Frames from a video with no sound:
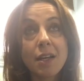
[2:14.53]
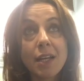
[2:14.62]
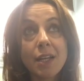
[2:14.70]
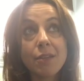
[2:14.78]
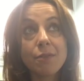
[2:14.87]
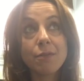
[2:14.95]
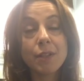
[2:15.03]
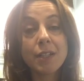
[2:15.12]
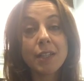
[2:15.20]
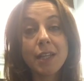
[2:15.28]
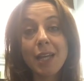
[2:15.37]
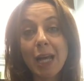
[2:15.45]
it
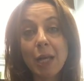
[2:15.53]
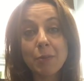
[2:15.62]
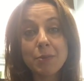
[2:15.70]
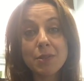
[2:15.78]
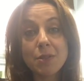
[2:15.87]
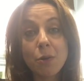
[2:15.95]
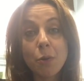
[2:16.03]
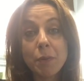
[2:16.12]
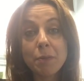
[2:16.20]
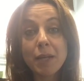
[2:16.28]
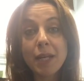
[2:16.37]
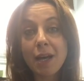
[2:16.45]
really helped
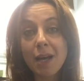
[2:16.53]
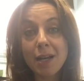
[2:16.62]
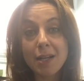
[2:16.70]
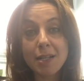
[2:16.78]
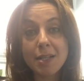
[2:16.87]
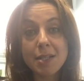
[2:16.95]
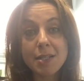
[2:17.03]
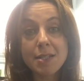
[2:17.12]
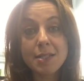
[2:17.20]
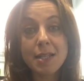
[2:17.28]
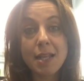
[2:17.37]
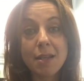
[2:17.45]
open my
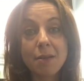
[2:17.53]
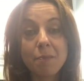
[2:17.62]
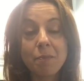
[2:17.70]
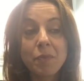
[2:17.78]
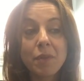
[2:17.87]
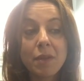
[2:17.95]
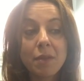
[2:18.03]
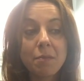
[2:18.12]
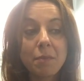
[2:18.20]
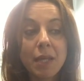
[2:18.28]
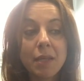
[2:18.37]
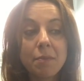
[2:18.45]
eyes and
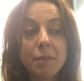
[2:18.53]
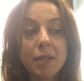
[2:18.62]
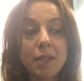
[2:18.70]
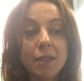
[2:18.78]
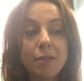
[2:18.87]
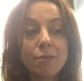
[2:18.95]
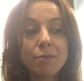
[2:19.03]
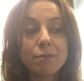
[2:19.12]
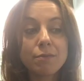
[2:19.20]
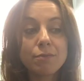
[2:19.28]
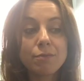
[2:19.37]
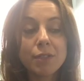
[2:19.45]
make me
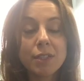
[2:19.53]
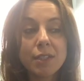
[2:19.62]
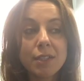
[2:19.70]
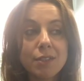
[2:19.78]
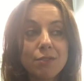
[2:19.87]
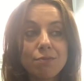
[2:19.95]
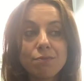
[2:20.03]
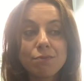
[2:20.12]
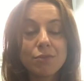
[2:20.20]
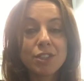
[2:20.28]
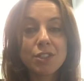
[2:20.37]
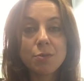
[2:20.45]
really
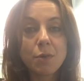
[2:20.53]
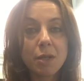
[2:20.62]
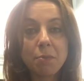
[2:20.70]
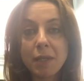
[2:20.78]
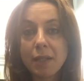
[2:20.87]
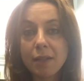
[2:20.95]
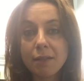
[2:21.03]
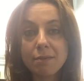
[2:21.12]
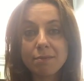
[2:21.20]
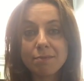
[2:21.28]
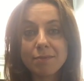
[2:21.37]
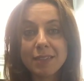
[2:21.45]
just want to be
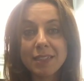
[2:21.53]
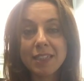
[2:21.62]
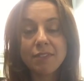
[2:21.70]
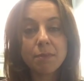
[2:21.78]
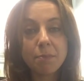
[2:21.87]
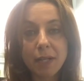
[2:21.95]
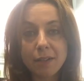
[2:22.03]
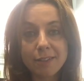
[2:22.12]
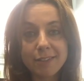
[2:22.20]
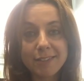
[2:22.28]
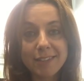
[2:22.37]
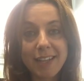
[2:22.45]
even
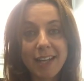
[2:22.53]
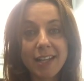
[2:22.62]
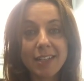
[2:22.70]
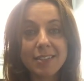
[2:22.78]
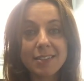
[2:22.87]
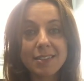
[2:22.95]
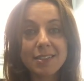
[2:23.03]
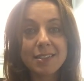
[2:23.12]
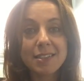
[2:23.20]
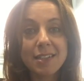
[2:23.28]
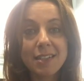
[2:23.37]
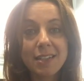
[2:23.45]
better and
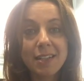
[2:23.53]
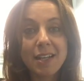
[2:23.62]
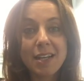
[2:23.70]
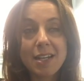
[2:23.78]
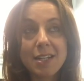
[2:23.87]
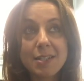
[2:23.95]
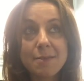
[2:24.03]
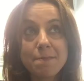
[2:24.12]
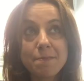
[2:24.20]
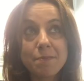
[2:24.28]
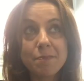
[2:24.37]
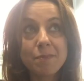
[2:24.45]

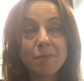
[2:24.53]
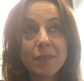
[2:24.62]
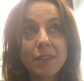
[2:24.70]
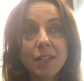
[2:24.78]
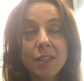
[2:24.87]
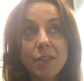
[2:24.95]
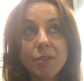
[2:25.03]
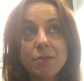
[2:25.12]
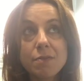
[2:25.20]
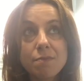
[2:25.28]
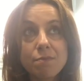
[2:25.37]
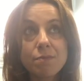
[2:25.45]
um, you know
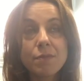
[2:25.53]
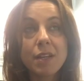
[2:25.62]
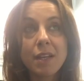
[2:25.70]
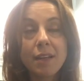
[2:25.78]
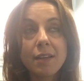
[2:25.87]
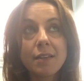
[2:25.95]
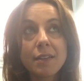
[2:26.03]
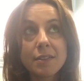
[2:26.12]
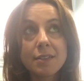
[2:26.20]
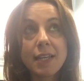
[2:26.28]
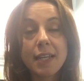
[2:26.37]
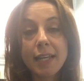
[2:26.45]

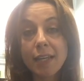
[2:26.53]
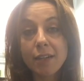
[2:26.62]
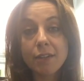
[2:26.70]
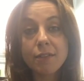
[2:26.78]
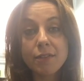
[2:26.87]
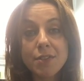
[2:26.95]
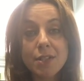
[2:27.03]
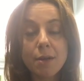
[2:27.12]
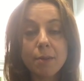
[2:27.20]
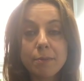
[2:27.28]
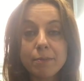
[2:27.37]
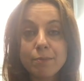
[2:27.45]
take care of
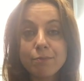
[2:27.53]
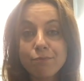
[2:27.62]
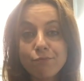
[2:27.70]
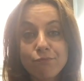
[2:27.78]
some